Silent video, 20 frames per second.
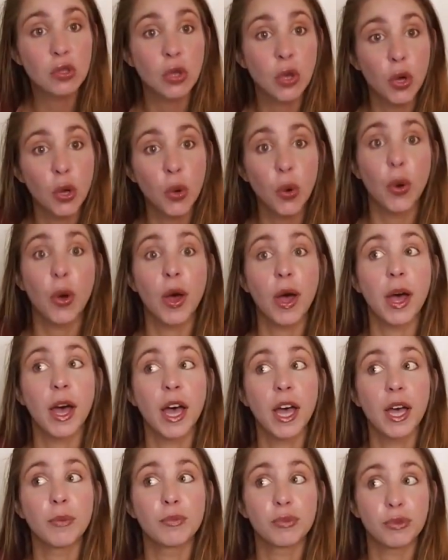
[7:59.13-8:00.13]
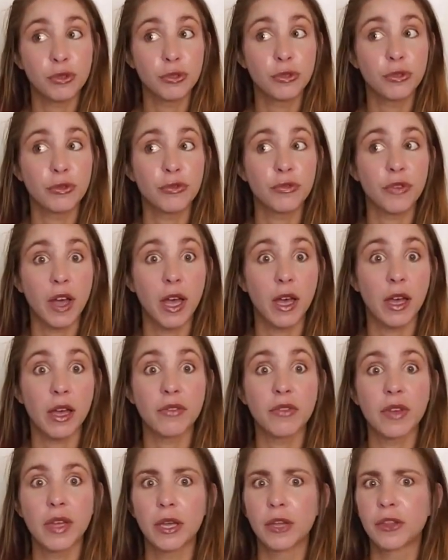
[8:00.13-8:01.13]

so proof of